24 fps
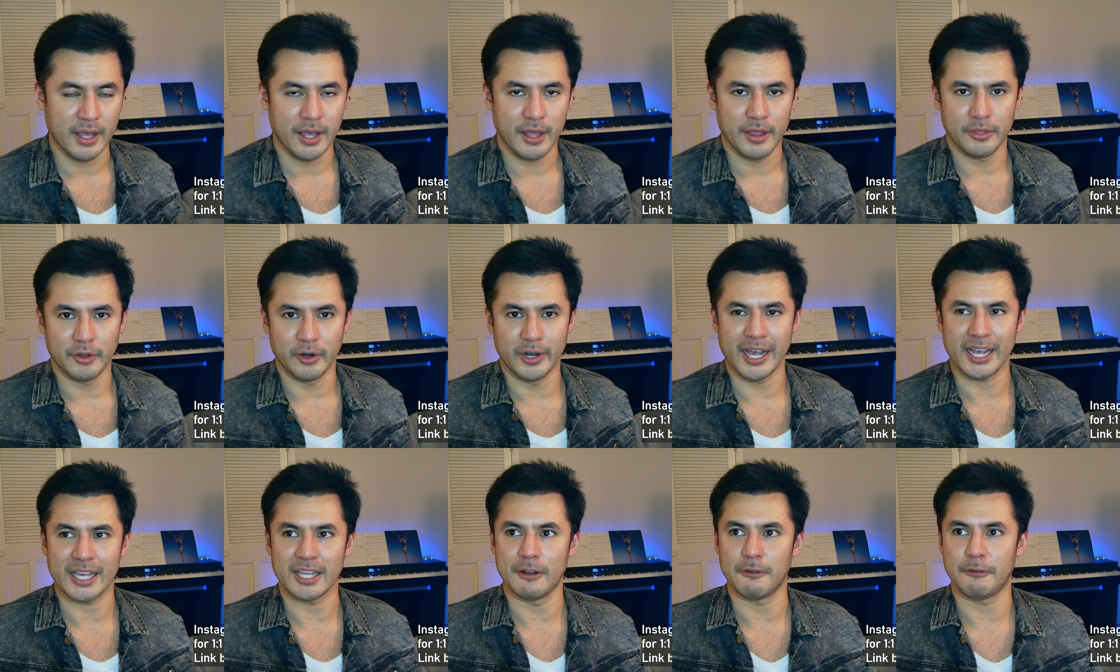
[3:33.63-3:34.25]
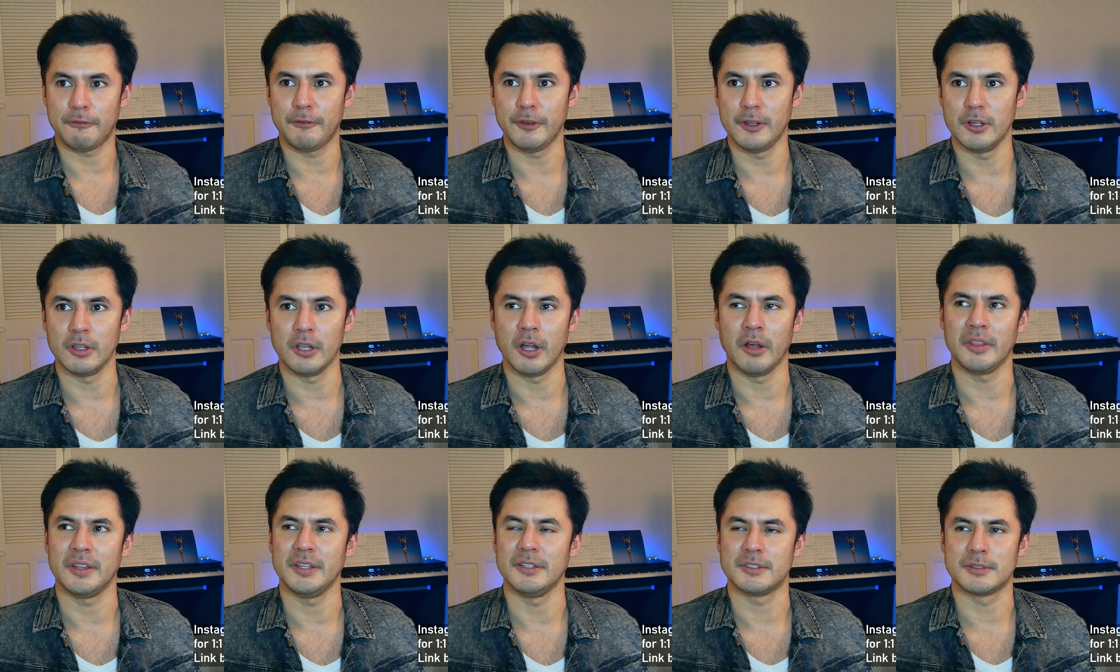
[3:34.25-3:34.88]
They're not going to feel
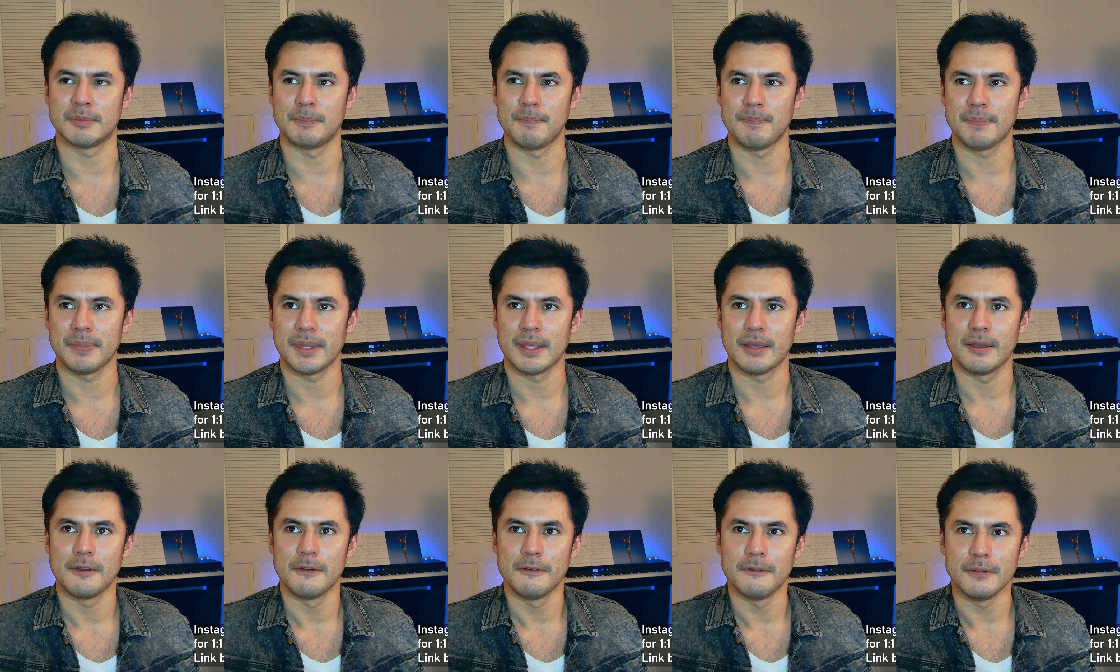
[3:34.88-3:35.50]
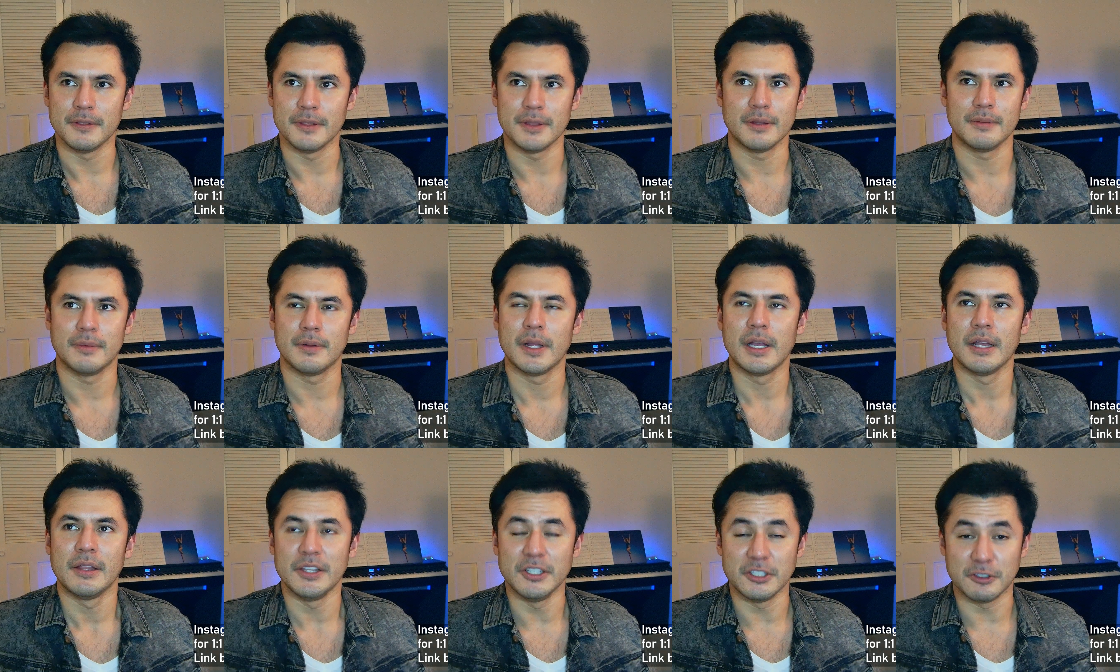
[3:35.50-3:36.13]
all these
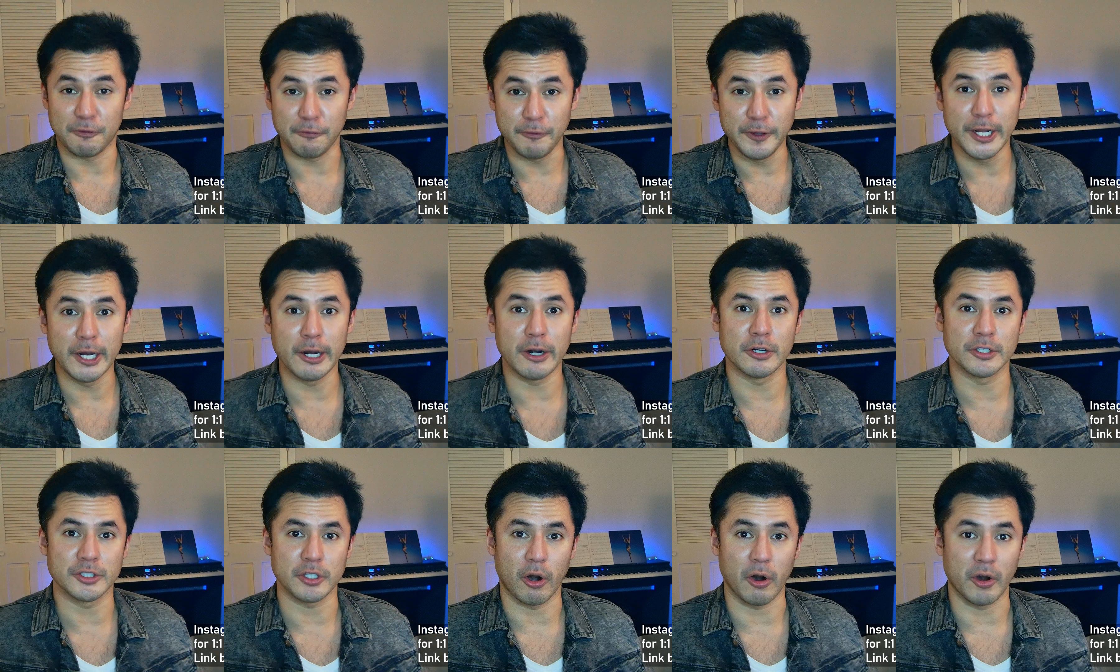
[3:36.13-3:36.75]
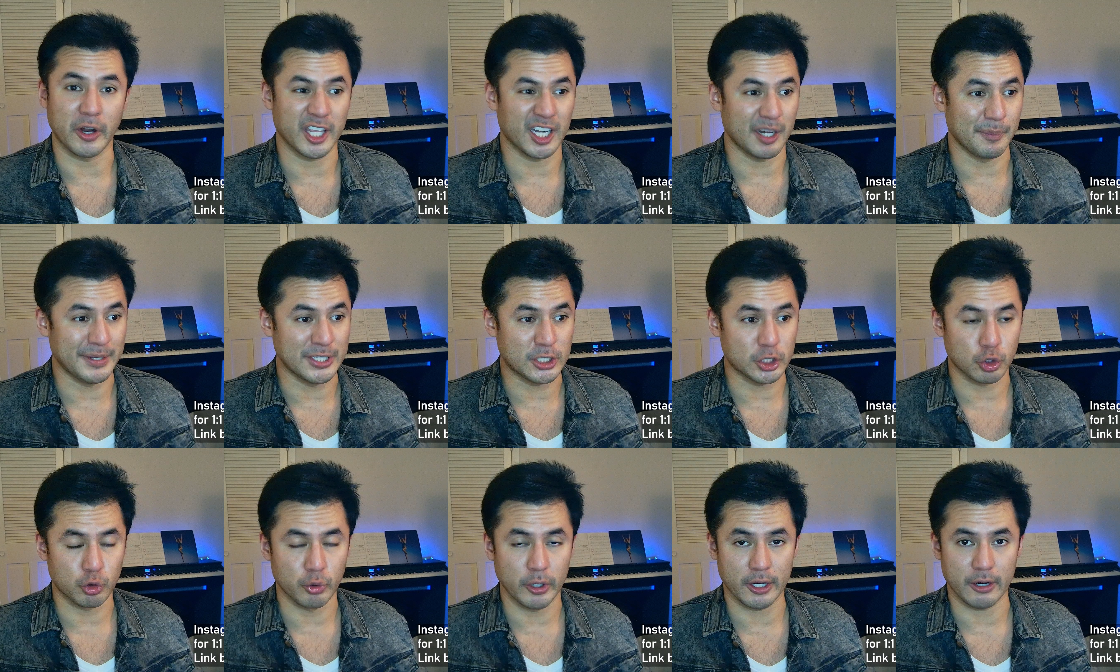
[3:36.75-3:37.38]
fears aren't going to be
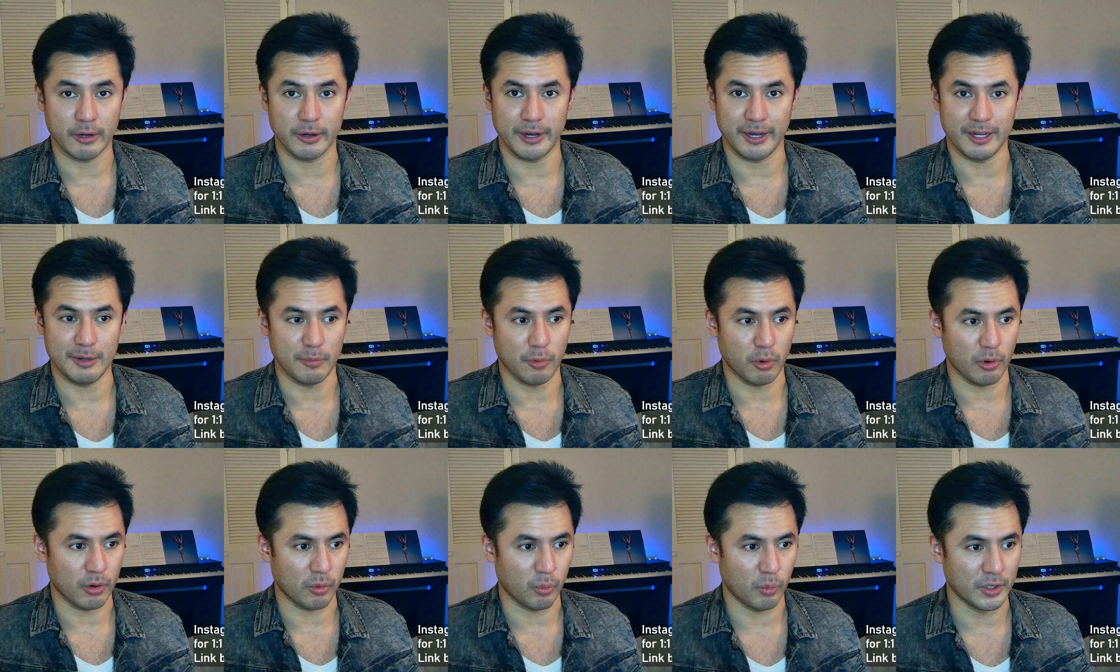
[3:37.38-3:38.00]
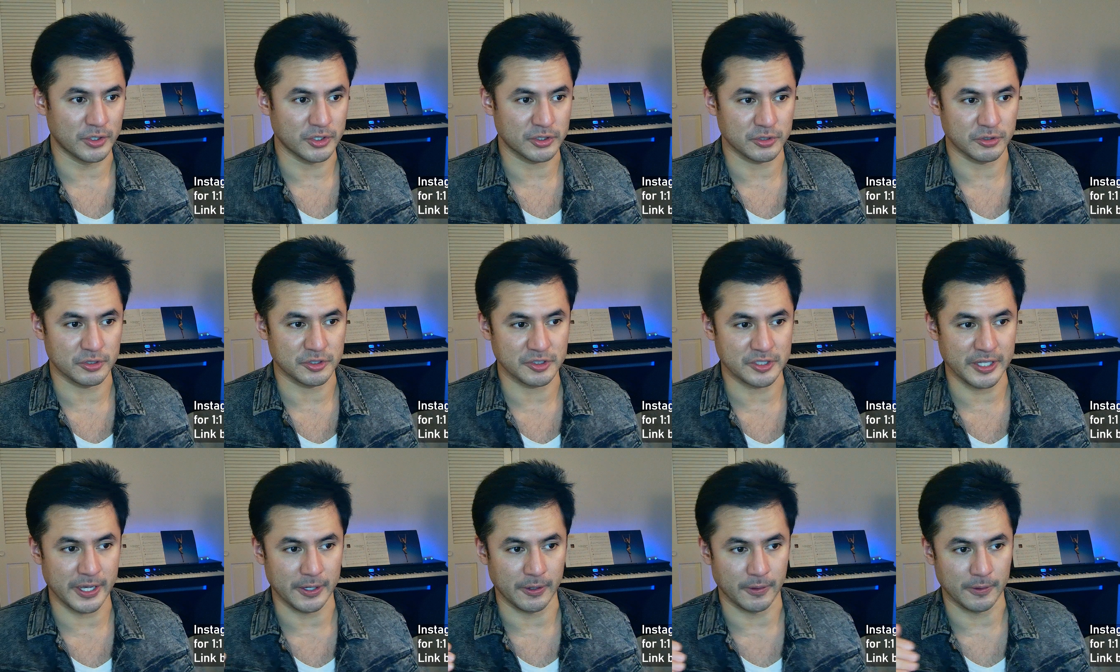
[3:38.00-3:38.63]
triggered anymore once they're
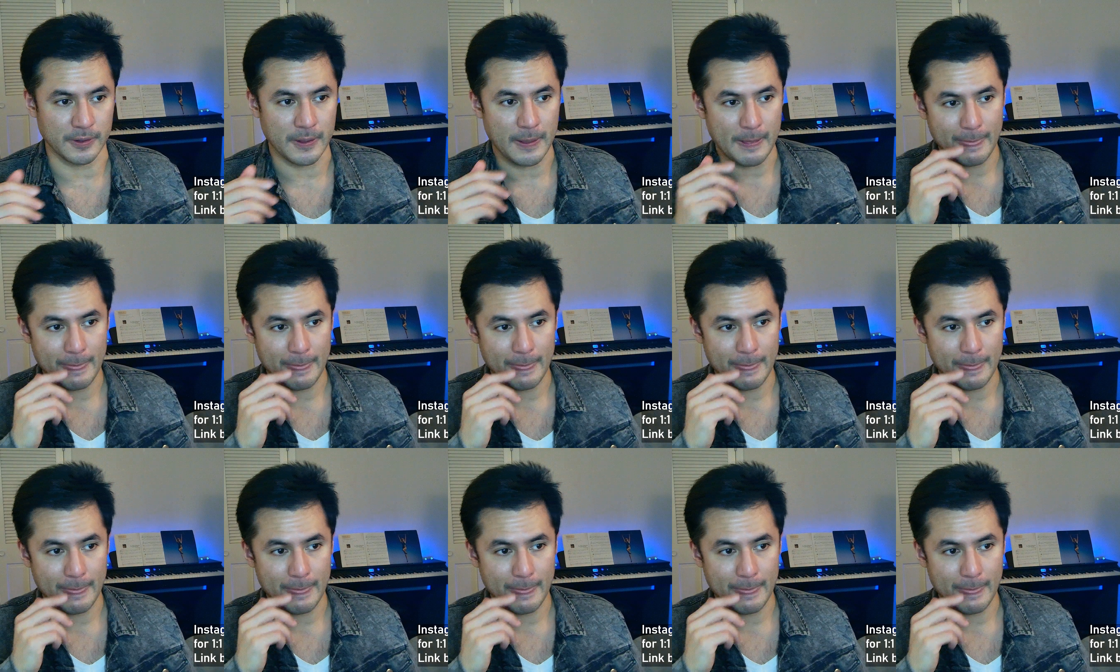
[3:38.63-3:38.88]
settled.